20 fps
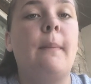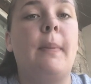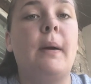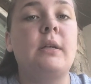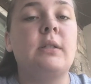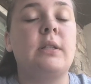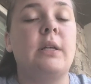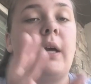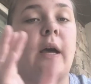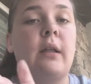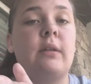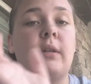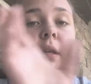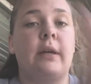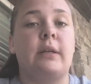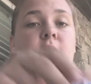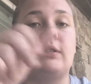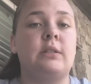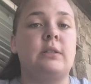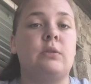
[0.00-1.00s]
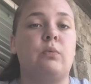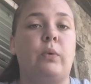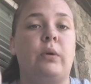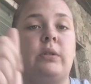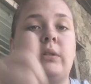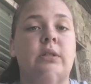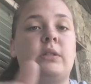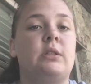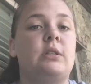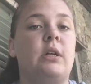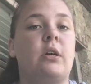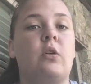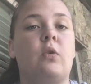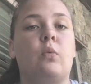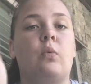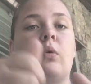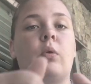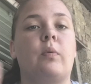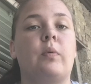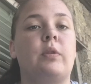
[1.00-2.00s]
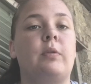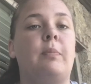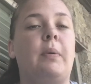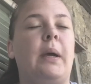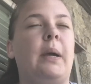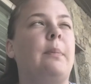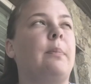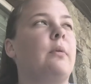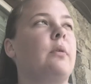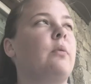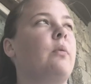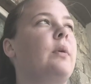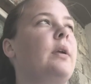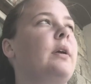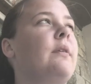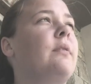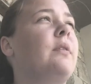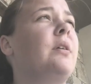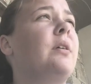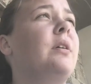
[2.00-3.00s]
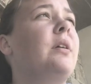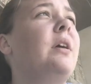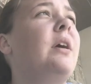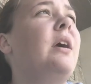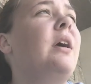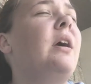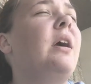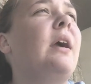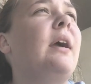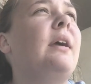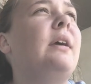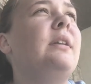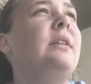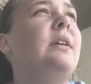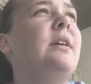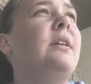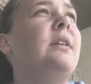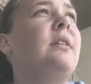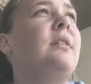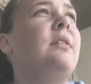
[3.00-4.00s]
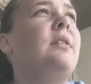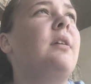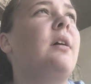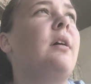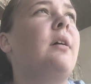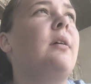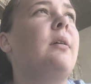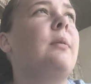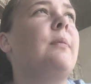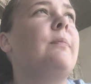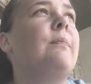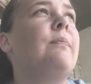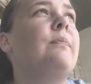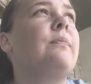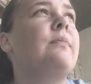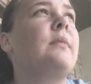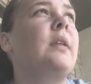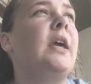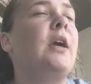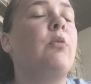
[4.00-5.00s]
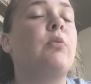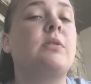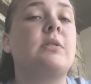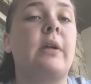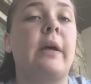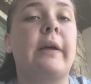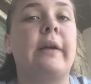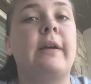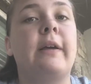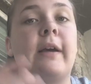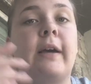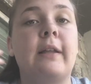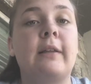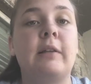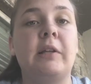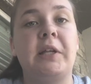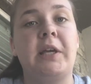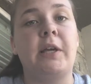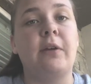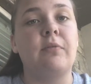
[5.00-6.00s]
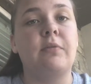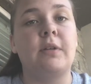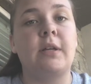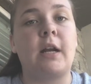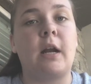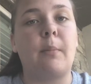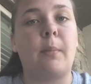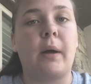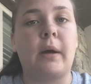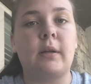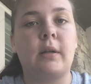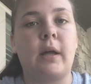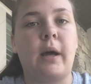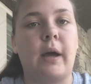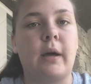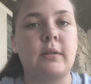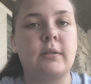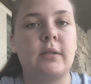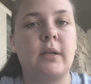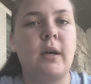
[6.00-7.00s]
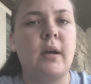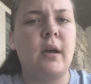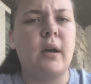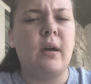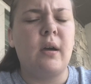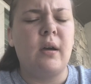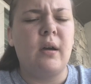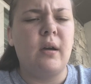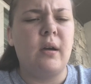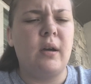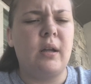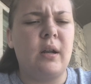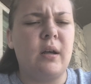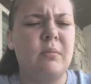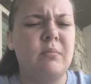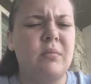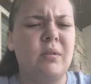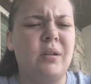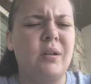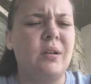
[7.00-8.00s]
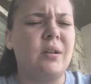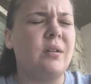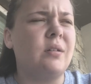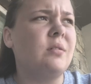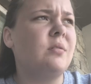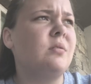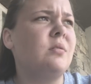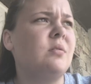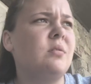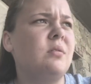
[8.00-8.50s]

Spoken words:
basically we was in tug of war with the paper or whatever, and then he was like, leave, get out of my class, and I'm like,